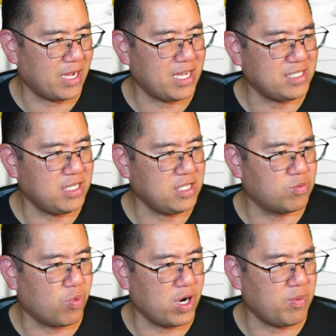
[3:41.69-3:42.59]
I guess
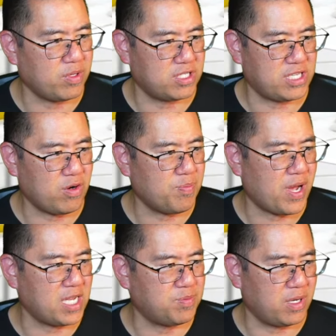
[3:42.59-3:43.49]
he's worried about the centering
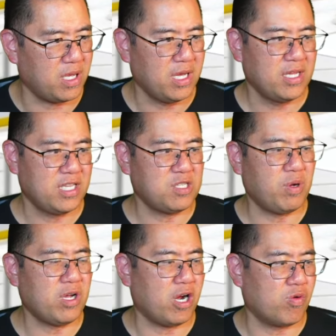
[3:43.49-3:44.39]
pass, but
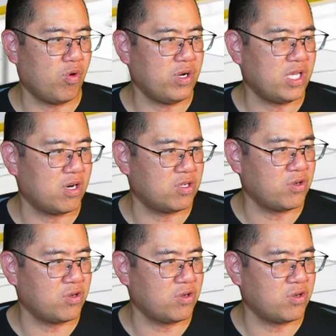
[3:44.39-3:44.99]
that's why you got Hronek here.